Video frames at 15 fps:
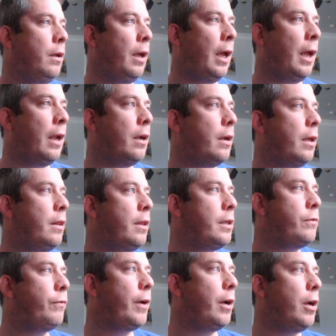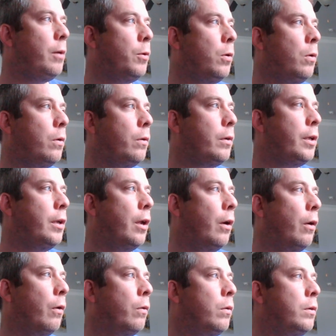And, and this variable, you
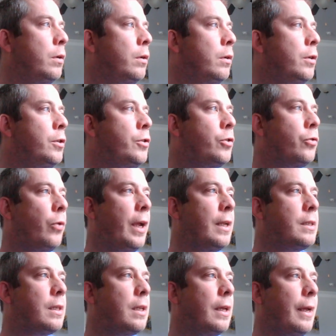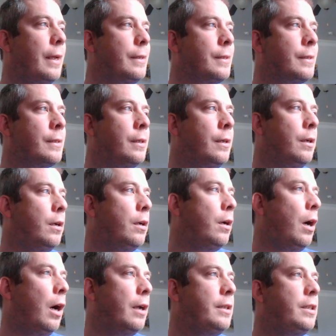know, translates
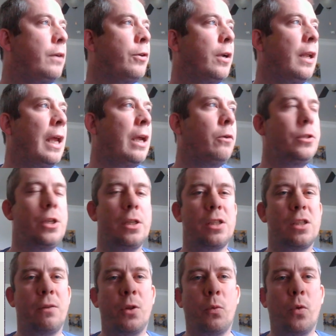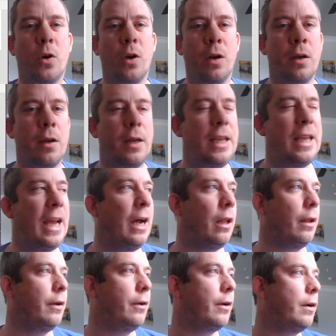uh, different languages of the word
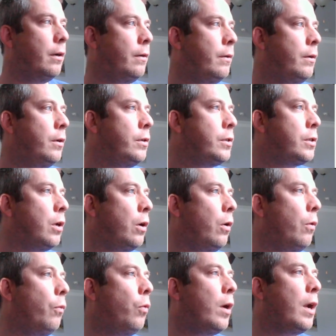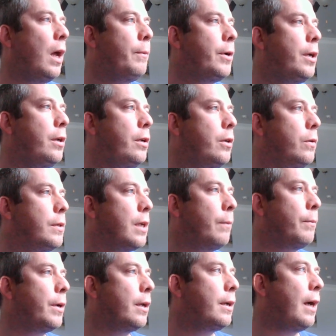calendar. So what I'm going to do is I'm
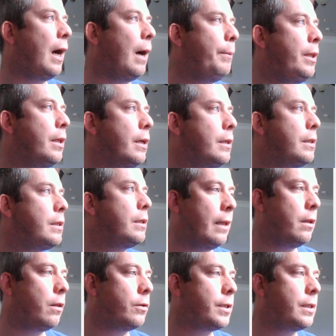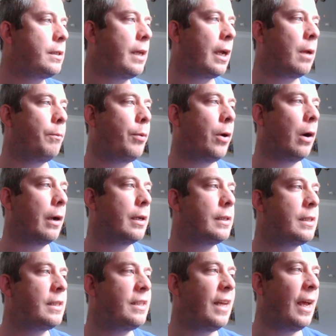going to copy this. And there's a second part,
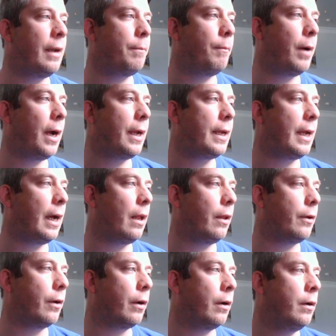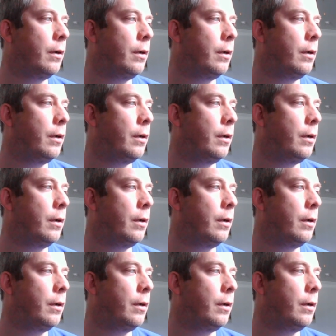set my calendar.